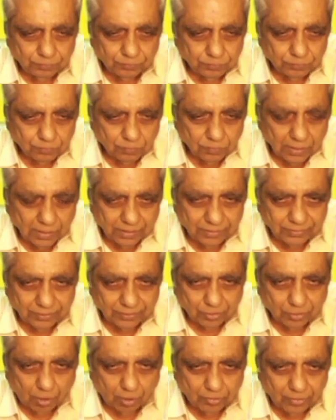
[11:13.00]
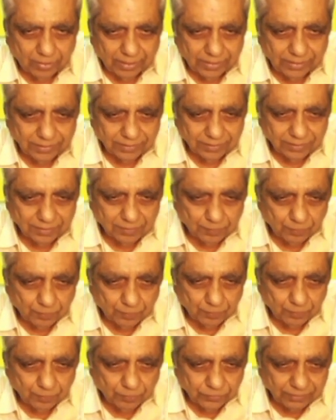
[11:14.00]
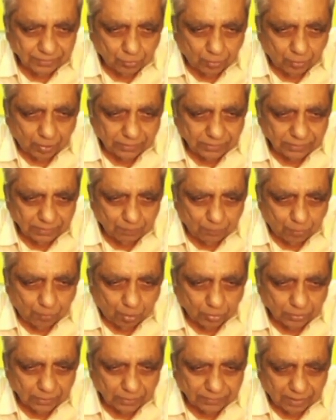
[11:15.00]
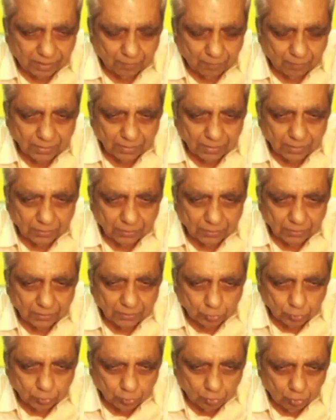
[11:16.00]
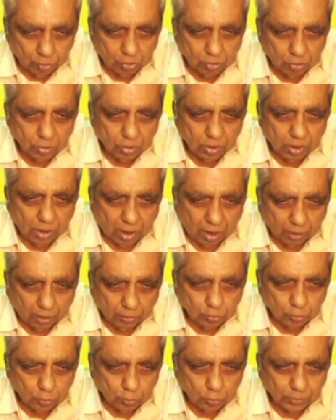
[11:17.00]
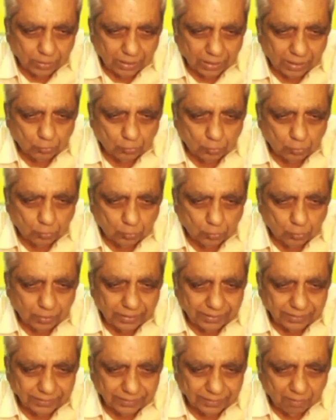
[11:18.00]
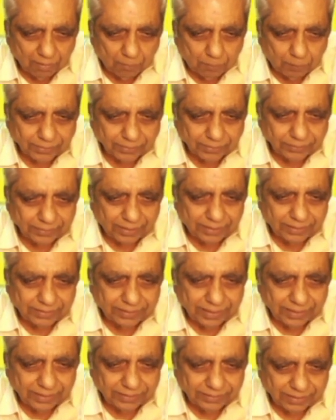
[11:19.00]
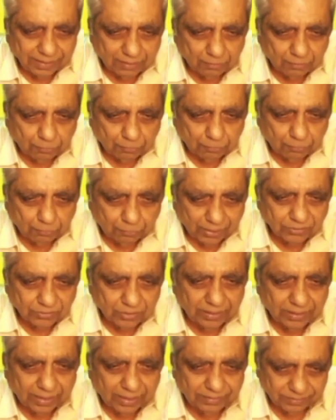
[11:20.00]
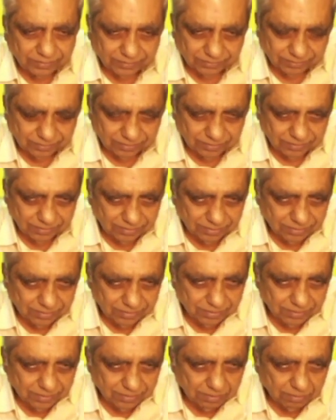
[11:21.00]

Is it all right? This is quite important sum. You should know how to calculate percentage or fractional errors when